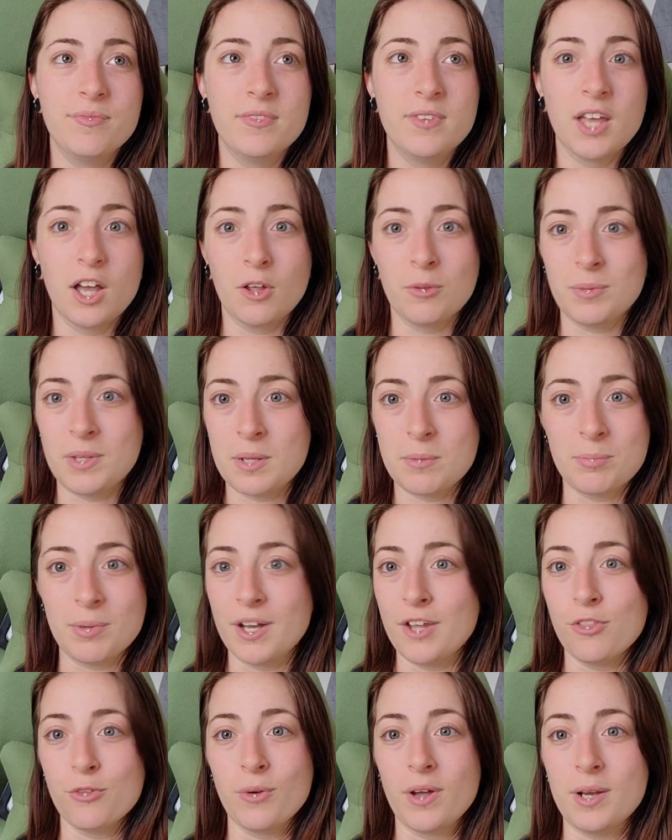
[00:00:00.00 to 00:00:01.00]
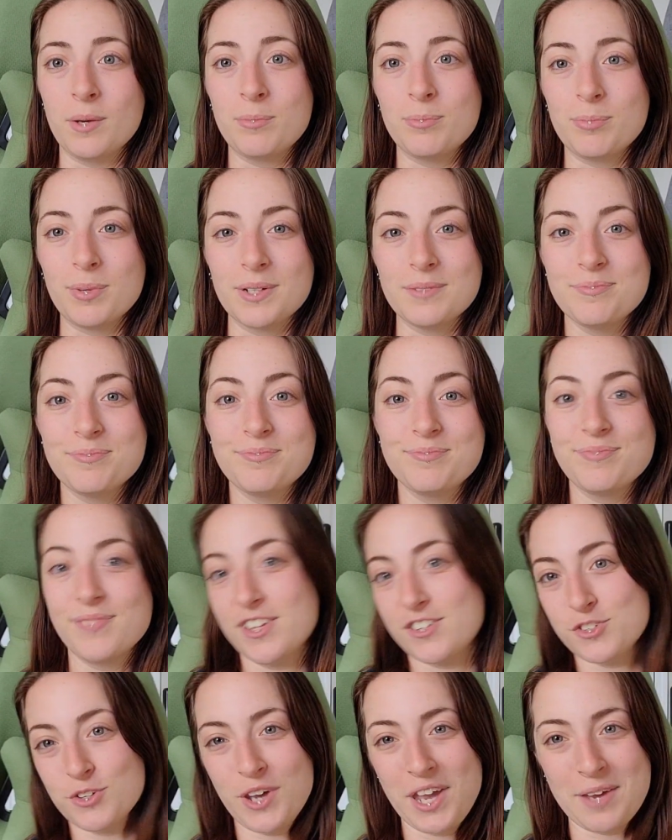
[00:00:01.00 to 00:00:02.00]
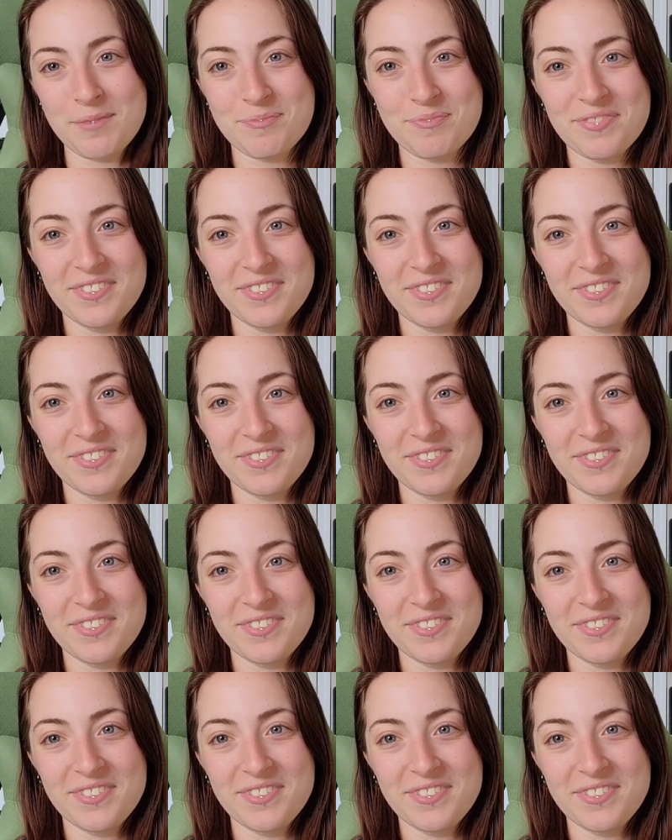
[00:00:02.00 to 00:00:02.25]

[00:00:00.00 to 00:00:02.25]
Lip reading: Albeit by a thread, but that's okay.